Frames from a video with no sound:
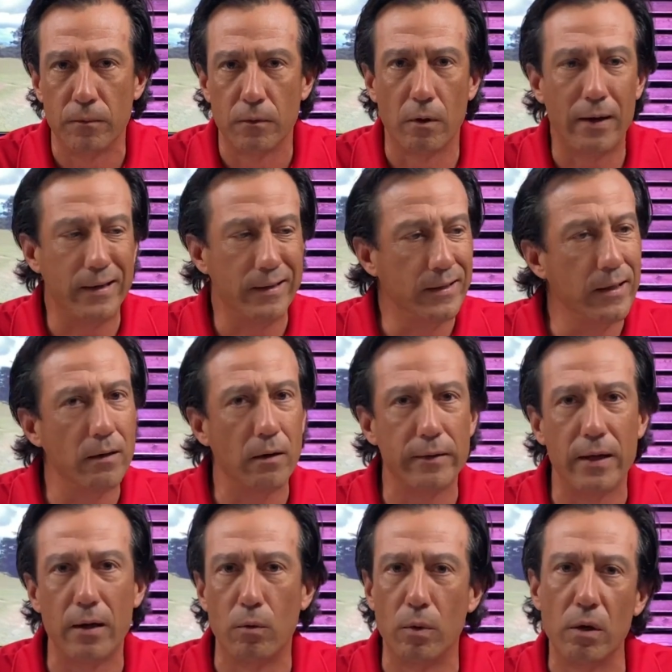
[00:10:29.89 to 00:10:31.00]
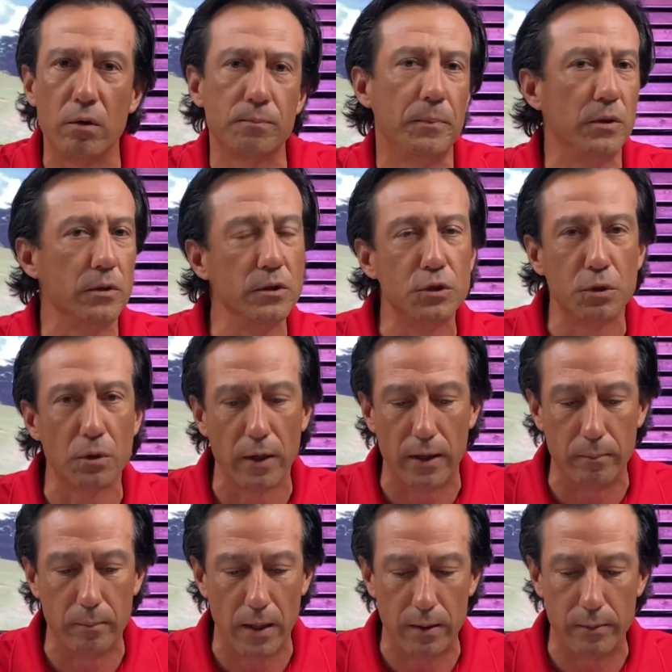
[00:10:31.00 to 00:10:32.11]
All right, and get on that wealth building
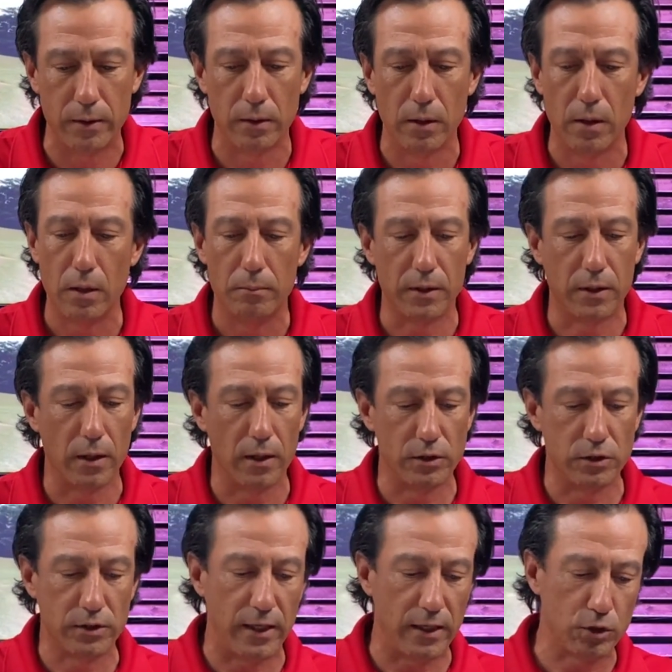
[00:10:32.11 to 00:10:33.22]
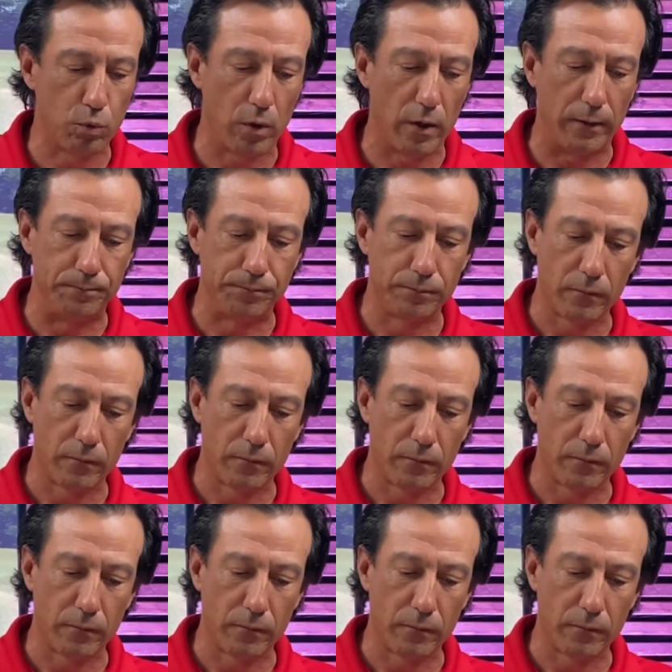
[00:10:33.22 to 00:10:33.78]
train, baby. Because guess what?